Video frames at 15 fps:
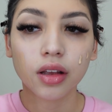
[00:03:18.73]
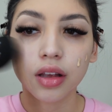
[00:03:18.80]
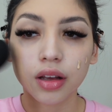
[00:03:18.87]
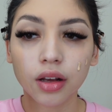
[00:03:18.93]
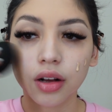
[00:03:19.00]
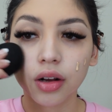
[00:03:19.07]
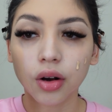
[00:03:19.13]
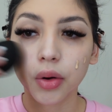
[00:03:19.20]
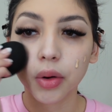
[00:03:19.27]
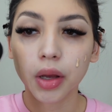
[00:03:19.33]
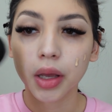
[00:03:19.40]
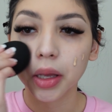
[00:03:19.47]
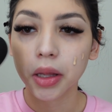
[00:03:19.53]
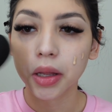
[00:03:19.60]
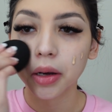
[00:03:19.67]
and go
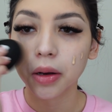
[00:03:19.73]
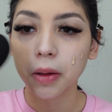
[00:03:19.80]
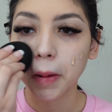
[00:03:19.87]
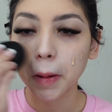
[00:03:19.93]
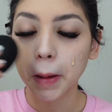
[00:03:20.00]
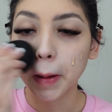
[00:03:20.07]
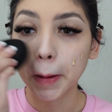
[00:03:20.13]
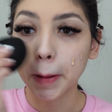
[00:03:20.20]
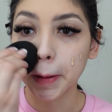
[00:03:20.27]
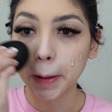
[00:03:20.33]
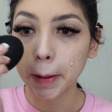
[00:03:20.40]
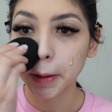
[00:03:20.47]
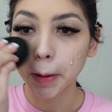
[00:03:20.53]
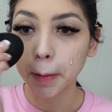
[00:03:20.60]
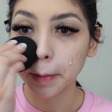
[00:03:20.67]
in and
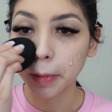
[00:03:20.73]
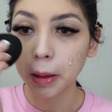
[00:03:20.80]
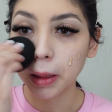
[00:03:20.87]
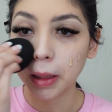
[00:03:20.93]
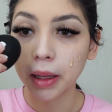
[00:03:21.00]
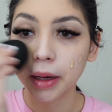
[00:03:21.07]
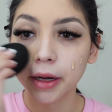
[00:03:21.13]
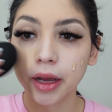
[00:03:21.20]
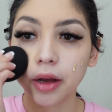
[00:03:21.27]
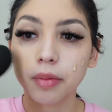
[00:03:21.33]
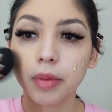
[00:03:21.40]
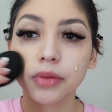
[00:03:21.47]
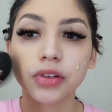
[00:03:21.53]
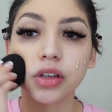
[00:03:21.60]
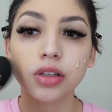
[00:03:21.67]
just blend out
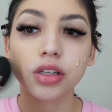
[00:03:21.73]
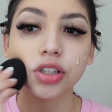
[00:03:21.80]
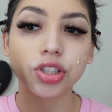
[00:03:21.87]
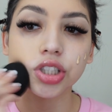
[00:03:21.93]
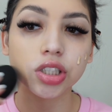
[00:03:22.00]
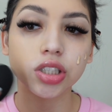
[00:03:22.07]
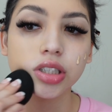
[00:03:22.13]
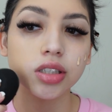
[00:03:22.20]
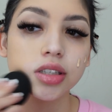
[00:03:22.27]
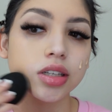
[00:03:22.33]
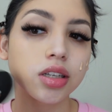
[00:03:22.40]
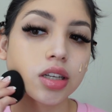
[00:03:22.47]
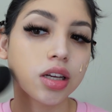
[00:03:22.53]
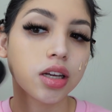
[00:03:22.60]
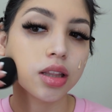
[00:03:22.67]
my foundation.
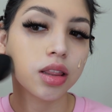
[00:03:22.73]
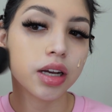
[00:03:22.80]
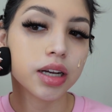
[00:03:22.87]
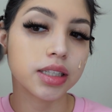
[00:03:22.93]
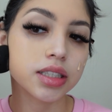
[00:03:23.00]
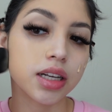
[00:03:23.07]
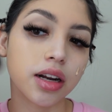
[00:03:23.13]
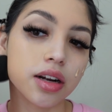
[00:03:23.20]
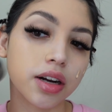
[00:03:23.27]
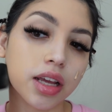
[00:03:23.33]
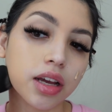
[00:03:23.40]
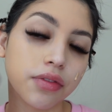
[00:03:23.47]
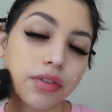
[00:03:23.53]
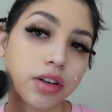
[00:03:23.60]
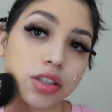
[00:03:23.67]
Like I said, I already
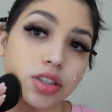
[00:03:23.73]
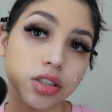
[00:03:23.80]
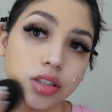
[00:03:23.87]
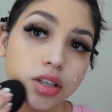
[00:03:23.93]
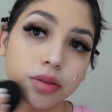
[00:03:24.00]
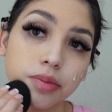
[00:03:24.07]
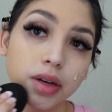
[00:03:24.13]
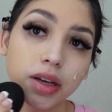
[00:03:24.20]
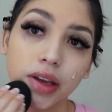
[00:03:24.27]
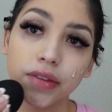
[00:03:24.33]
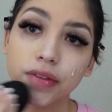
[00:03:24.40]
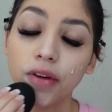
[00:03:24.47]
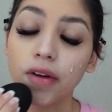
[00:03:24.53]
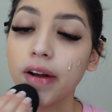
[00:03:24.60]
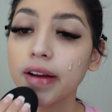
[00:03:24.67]
have foundation on my
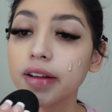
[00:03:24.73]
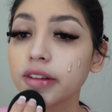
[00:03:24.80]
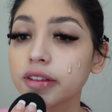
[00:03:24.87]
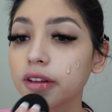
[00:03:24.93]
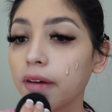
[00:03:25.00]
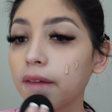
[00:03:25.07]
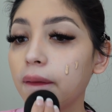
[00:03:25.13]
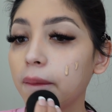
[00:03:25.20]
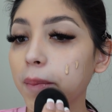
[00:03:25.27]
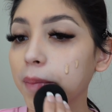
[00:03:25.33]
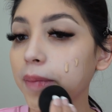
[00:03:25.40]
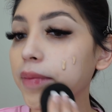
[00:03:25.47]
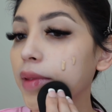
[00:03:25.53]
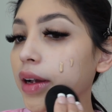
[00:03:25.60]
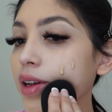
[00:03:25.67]
forehead, so
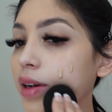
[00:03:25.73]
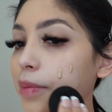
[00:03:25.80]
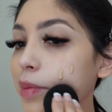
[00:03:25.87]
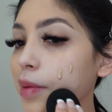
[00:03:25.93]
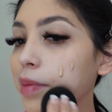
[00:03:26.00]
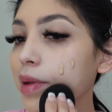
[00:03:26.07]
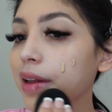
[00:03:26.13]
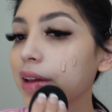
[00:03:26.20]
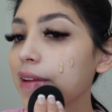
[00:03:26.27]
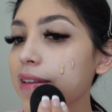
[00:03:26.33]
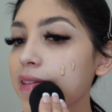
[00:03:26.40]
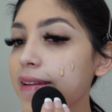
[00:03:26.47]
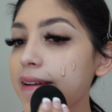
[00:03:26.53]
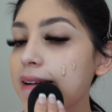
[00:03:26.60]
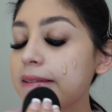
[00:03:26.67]
I'm not going to be putting any
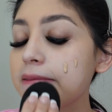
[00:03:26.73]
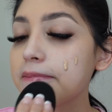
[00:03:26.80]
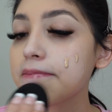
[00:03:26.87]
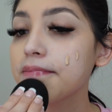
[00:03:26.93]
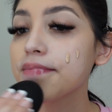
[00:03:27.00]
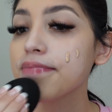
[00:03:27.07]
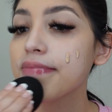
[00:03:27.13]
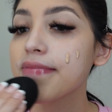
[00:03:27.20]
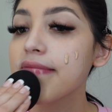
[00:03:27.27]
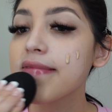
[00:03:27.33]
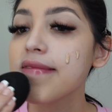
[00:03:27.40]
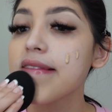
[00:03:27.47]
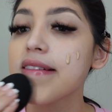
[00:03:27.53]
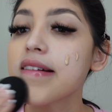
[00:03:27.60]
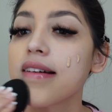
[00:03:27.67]
there.
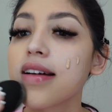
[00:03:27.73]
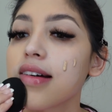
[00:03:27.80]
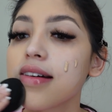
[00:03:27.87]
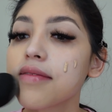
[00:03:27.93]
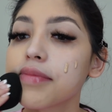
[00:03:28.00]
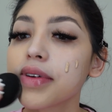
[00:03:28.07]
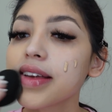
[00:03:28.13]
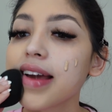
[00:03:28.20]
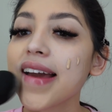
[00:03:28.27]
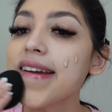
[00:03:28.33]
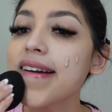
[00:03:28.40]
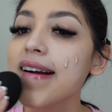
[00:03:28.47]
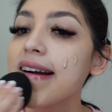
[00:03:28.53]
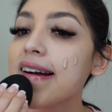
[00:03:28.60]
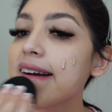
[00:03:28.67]
But yeah,
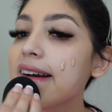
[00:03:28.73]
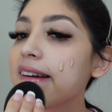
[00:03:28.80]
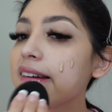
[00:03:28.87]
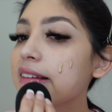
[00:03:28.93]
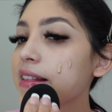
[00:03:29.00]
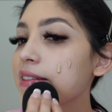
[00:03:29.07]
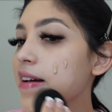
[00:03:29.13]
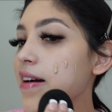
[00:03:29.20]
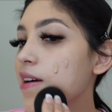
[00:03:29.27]
you guys,